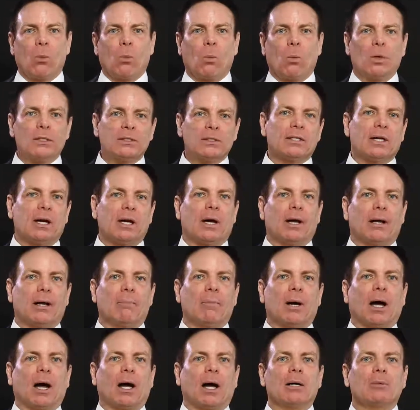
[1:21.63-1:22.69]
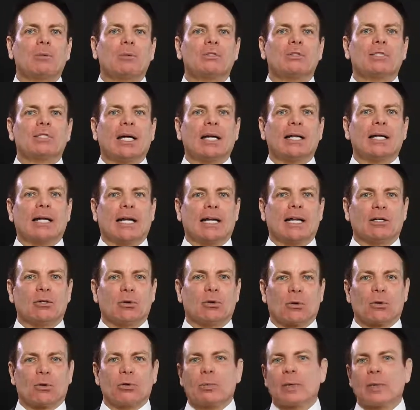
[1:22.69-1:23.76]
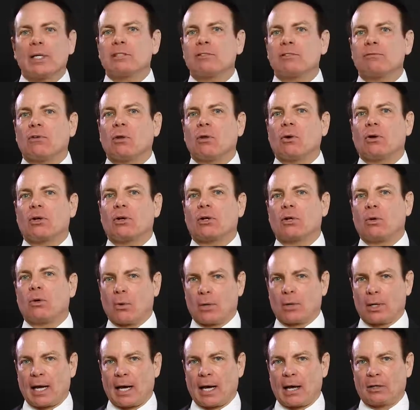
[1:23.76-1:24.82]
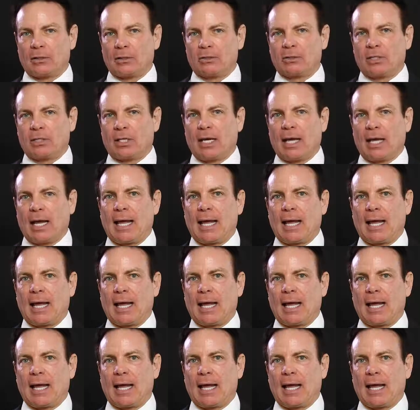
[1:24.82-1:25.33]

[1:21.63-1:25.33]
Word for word: One time I was at a Northwest Florida courthouse